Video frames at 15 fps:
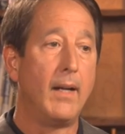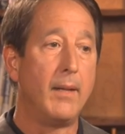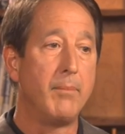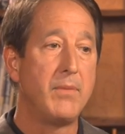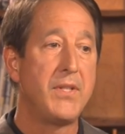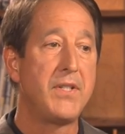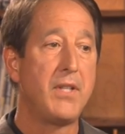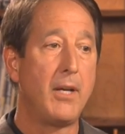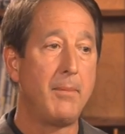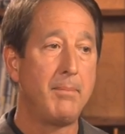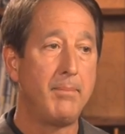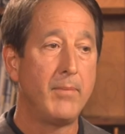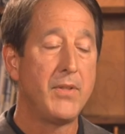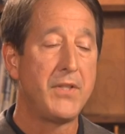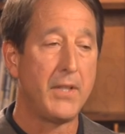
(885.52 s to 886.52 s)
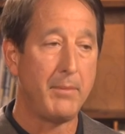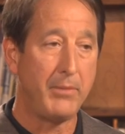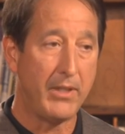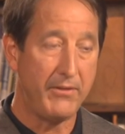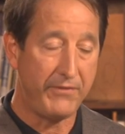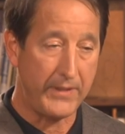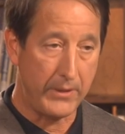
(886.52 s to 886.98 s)
Some
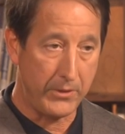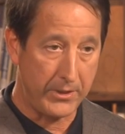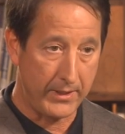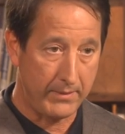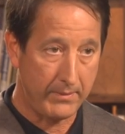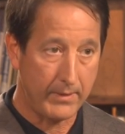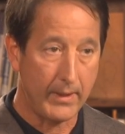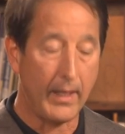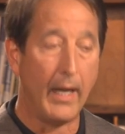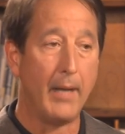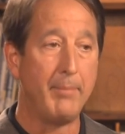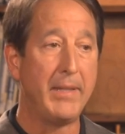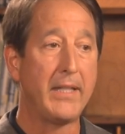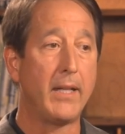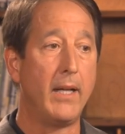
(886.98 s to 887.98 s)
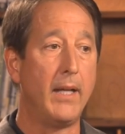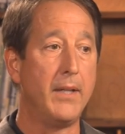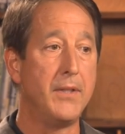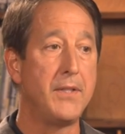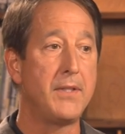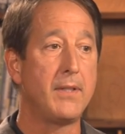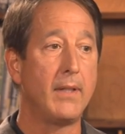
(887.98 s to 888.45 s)
confusion
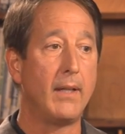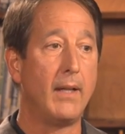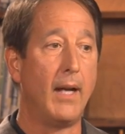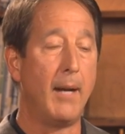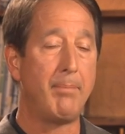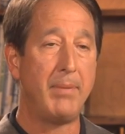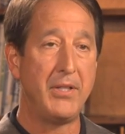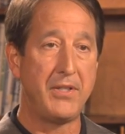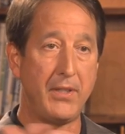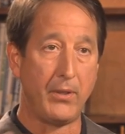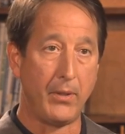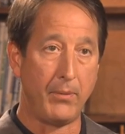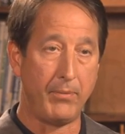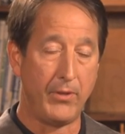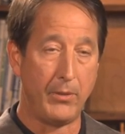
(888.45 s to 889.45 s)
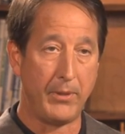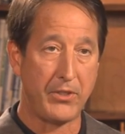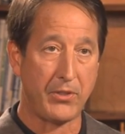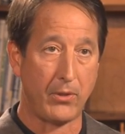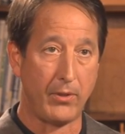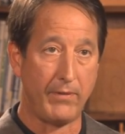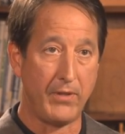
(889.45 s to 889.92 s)
because up until the
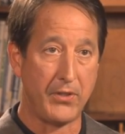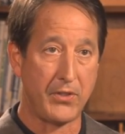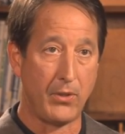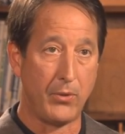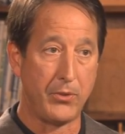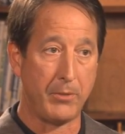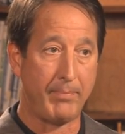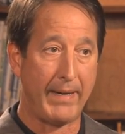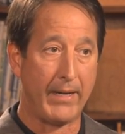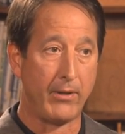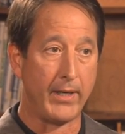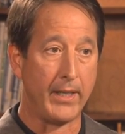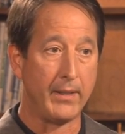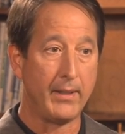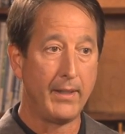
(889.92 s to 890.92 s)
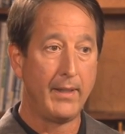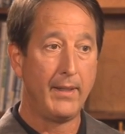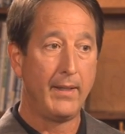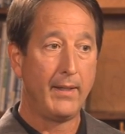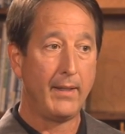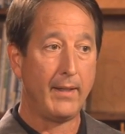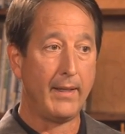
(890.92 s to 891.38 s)
return of the soldier parent,
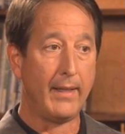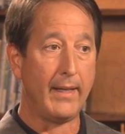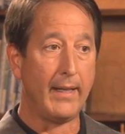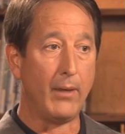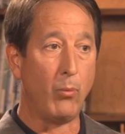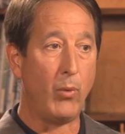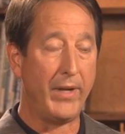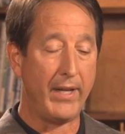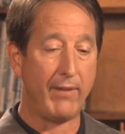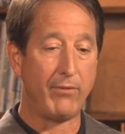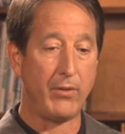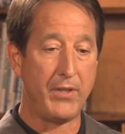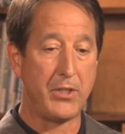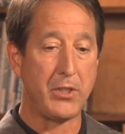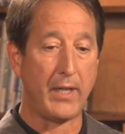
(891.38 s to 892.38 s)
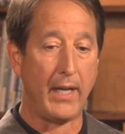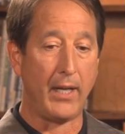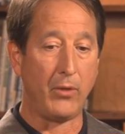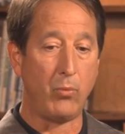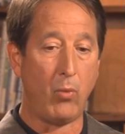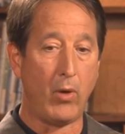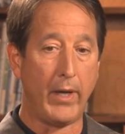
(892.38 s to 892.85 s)
whenever the
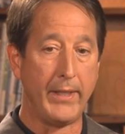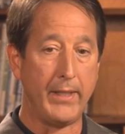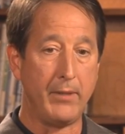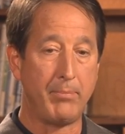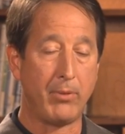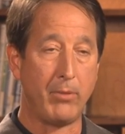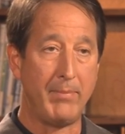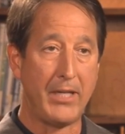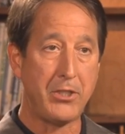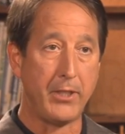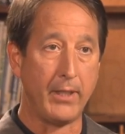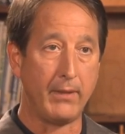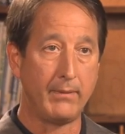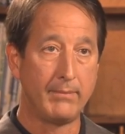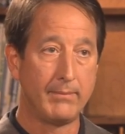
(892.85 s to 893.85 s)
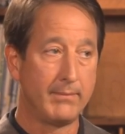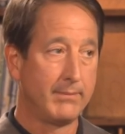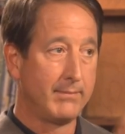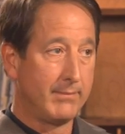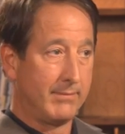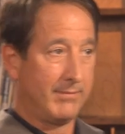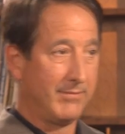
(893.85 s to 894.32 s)
child wanted permission,
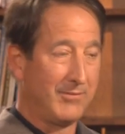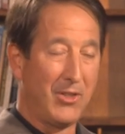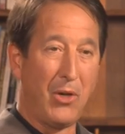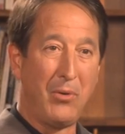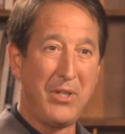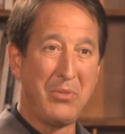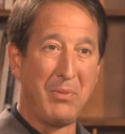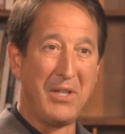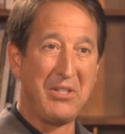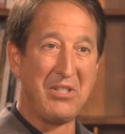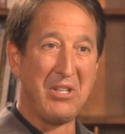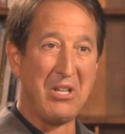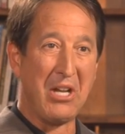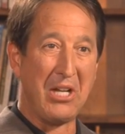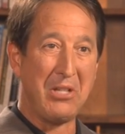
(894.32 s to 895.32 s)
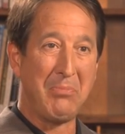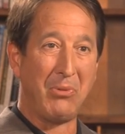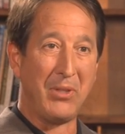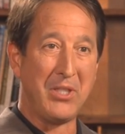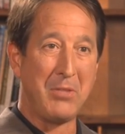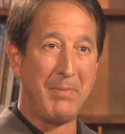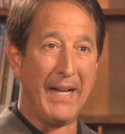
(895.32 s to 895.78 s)
always went to the
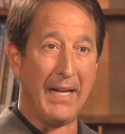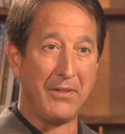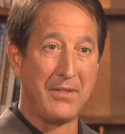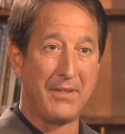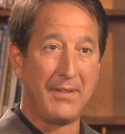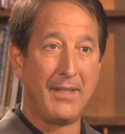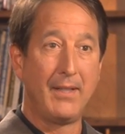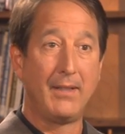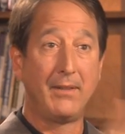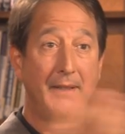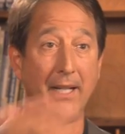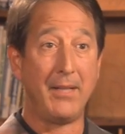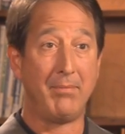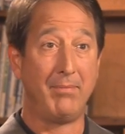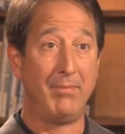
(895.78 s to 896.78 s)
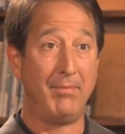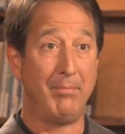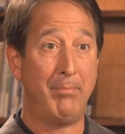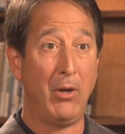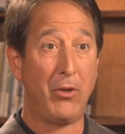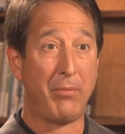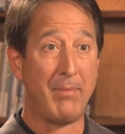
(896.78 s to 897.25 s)
non-deployed spouse. Okay,
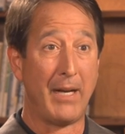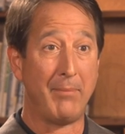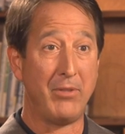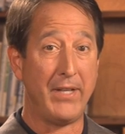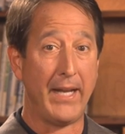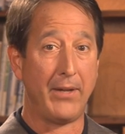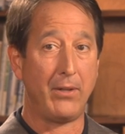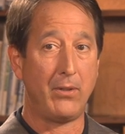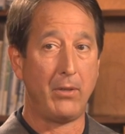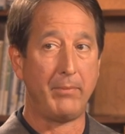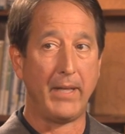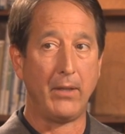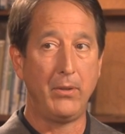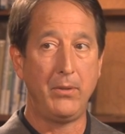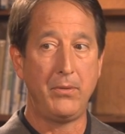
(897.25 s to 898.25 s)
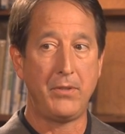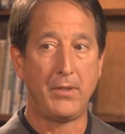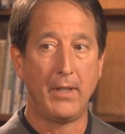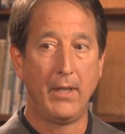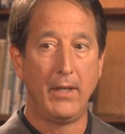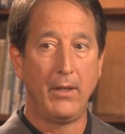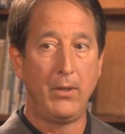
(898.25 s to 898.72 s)
both mom and dad are home now. Who's
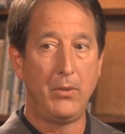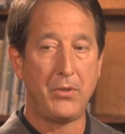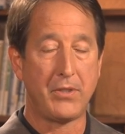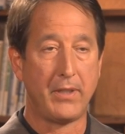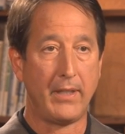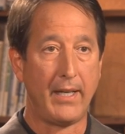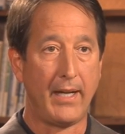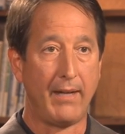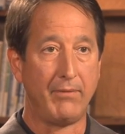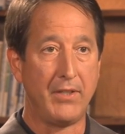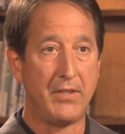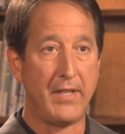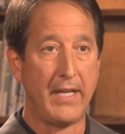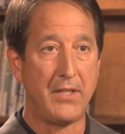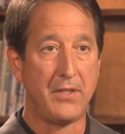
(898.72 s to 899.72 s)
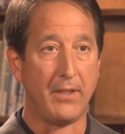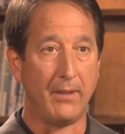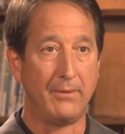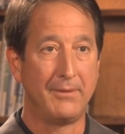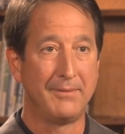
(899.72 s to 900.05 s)
who's going to have the say-so?